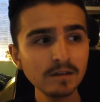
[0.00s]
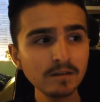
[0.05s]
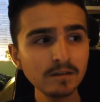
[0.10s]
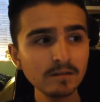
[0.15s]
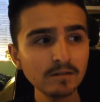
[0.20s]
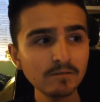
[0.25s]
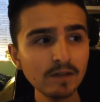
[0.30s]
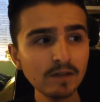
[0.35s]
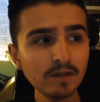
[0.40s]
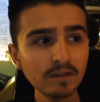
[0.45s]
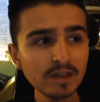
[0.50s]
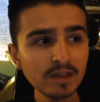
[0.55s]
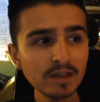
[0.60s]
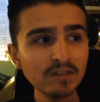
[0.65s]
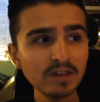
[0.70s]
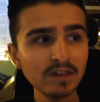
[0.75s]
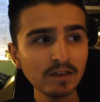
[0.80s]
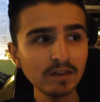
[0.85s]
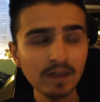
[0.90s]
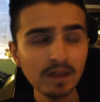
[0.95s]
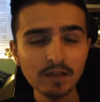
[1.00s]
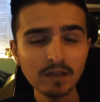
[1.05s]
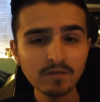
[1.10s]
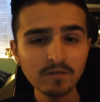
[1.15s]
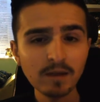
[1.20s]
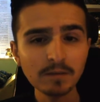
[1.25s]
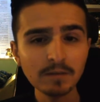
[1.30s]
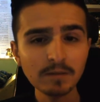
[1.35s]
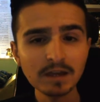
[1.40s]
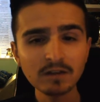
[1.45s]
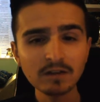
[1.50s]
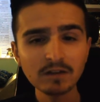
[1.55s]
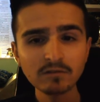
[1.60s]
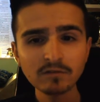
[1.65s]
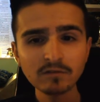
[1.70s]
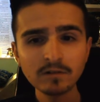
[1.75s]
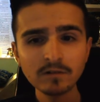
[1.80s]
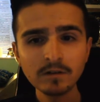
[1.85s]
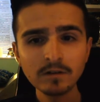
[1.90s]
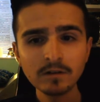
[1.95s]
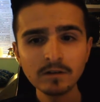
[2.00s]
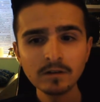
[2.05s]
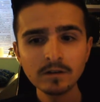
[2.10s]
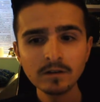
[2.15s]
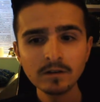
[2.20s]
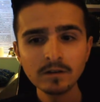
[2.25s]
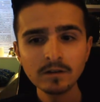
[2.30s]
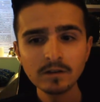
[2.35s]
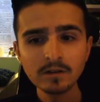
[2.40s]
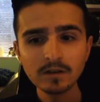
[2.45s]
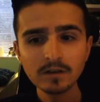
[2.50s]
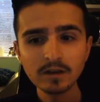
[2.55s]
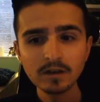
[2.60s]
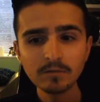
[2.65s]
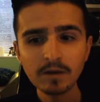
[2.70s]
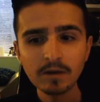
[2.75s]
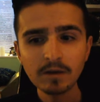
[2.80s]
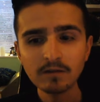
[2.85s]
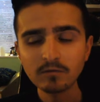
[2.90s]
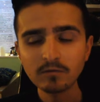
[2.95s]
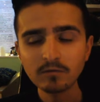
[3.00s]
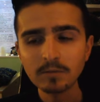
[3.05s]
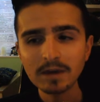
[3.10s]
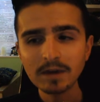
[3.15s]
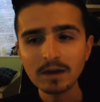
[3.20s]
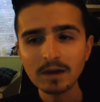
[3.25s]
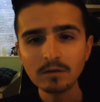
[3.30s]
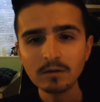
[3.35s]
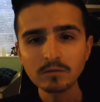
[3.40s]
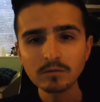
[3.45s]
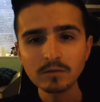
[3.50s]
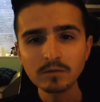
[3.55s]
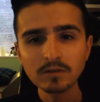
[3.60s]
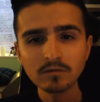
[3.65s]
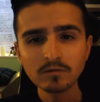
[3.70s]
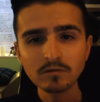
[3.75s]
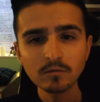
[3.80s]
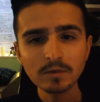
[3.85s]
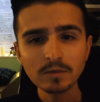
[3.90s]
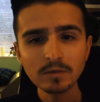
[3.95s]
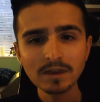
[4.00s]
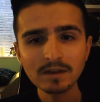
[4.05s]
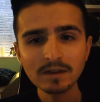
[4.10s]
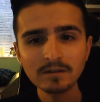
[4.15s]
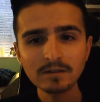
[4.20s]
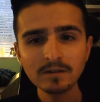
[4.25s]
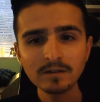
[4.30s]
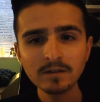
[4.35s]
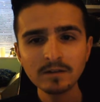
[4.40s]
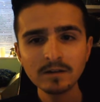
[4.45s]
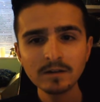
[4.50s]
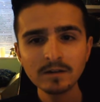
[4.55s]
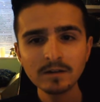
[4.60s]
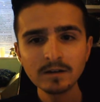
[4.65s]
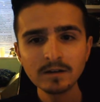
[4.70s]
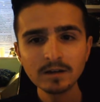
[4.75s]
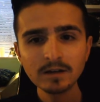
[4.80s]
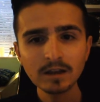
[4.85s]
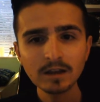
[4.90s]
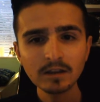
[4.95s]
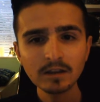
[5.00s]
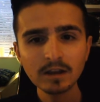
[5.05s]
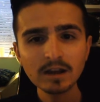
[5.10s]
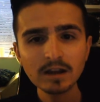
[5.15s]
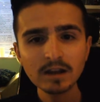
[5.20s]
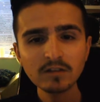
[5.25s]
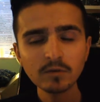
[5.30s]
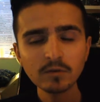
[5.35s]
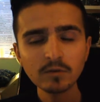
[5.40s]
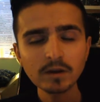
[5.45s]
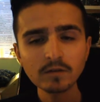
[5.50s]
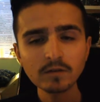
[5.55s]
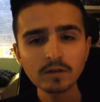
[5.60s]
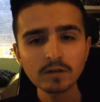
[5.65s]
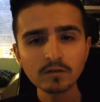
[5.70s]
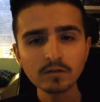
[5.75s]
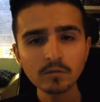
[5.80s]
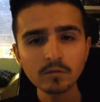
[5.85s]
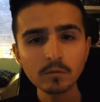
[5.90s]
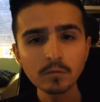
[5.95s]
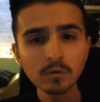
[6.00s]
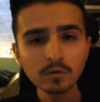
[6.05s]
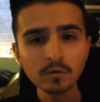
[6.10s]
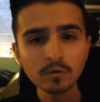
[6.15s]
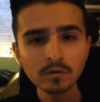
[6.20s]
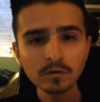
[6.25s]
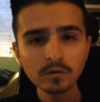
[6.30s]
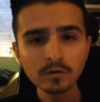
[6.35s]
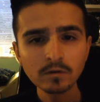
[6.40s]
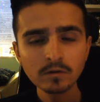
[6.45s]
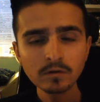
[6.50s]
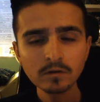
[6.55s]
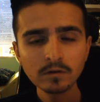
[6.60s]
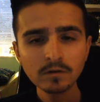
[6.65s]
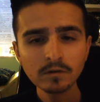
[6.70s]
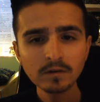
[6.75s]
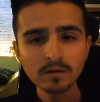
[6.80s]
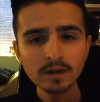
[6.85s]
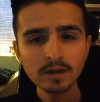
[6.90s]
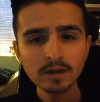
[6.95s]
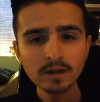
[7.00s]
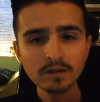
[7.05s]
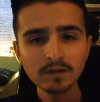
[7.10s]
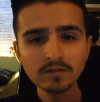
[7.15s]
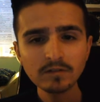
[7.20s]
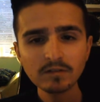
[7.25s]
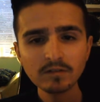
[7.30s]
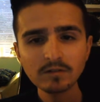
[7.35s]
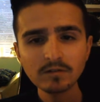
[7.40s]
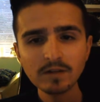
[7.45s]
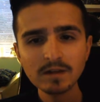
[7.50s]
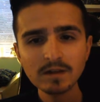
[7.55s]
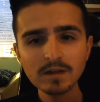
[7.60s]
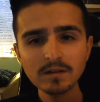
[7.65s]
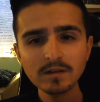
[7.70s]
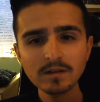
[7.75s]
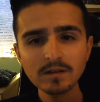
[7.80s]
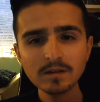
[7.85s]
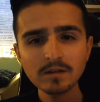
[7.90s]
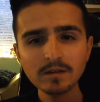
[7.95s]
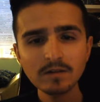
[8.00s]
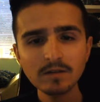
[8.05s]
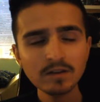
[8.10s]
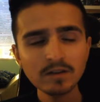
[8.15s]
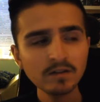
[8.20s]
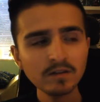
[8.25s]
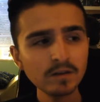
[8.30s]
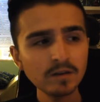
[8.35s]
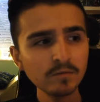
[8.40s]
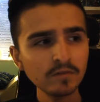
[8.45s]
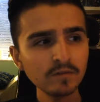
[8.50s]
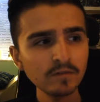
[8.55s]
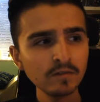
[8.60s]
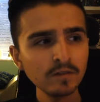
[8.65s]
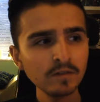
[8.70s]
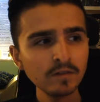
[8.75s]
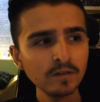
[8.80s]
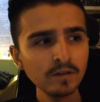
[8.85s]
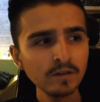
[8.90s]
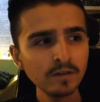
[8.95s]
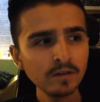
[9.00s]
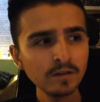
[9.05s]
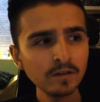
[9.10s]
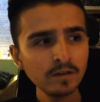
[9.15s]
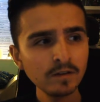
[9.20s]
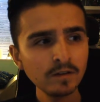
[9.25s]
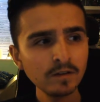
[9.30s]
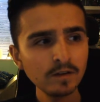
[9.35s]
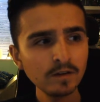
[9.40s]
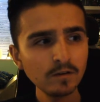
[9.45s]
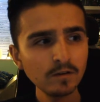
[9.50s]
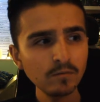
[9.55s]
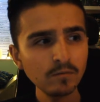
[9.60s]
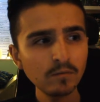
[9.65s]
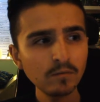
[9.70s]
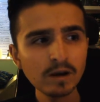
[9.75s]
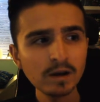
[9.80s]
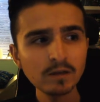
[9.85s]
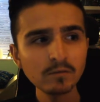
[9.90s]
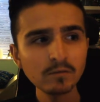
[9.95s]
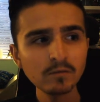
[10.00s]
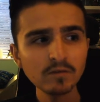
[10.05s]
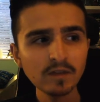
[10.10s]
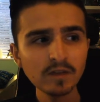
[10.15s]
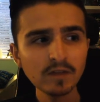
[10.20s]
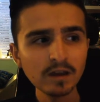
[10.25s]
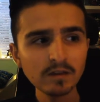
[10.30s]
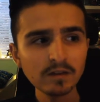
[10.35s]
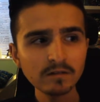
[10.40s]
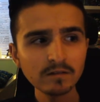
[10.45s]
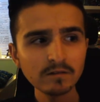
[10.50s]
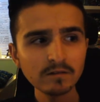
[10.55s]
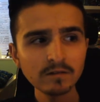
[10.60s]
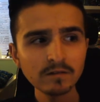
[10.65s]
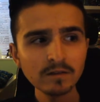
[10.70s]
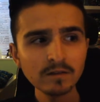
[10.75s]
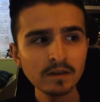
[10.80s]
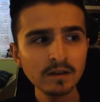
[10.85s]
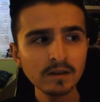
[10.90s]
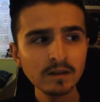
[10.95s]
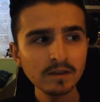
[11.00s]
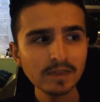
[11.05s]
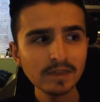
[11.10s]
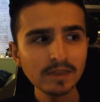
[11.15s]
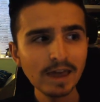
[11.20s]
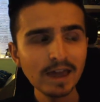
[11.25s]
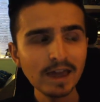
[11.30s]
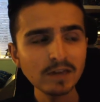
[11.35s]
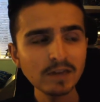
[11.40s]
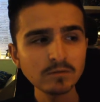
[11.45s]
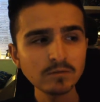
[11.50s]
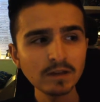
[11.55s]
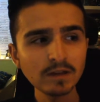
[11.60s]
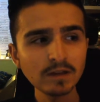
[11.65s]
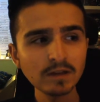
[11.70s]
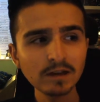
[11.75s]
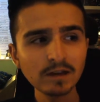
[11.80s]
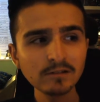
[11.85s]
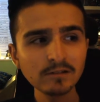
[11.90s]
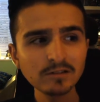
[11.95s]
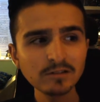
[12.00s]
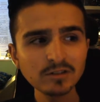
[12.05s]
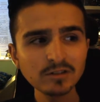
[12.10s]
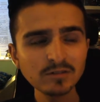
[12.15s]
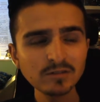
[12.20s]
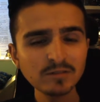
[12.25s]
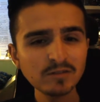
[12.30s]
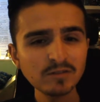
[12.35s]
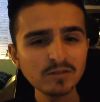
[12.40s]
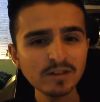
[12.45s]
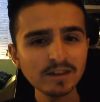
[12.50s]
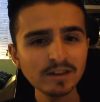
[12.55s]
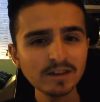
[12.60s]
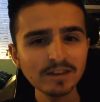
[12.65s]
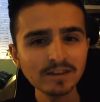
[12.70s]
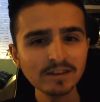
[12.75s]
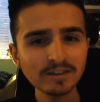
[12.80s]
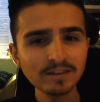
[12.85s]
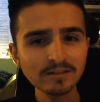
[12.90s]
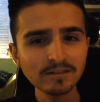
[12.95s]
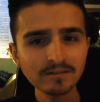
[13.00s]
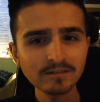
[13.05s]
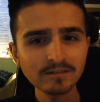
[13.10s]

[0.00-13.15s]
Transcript: Around his, like, his family house. His parents would be out and we'd just all be there. Like, at least 20 of us or more. It was just great times. When it was, like, that age where, like, oh, you shouldn't be drinking, you know.